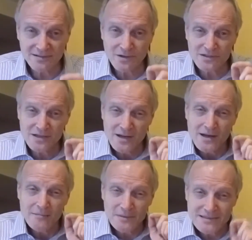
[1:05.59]
And
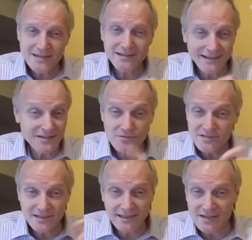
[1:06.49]
what's particularly
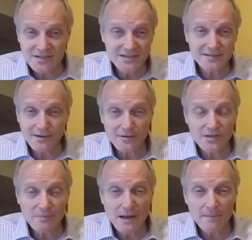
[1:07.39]
interesting, and I just
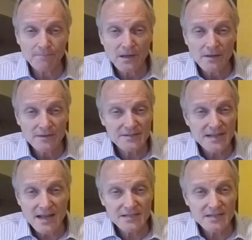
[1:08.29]
learned about this
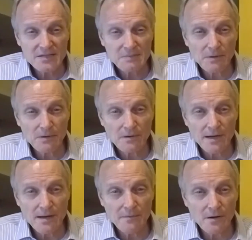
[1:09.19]
access
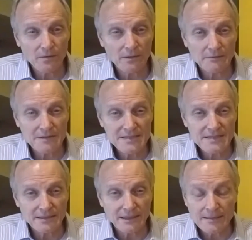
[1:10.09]
program only
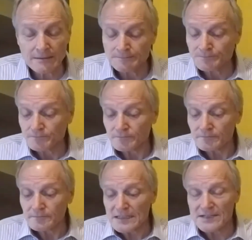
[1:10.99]
recently,
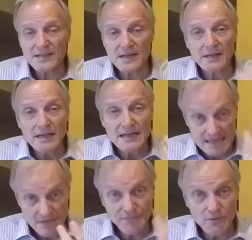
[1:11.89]
is that
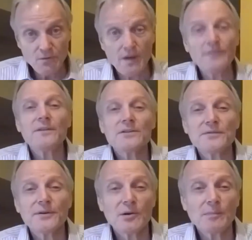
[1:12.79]
if you want
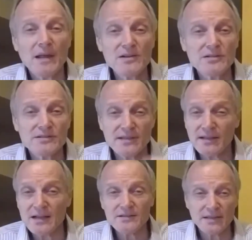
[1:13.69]
this for your patients,
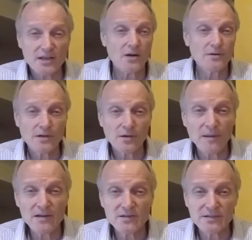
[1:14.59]
they'll actually go to your
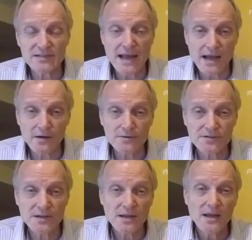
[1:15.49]
patient's
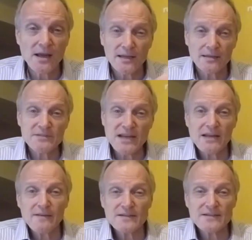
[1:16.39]
house and
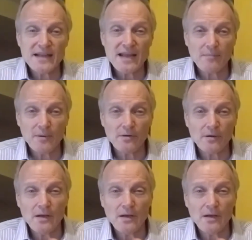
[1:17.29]
obtain the sample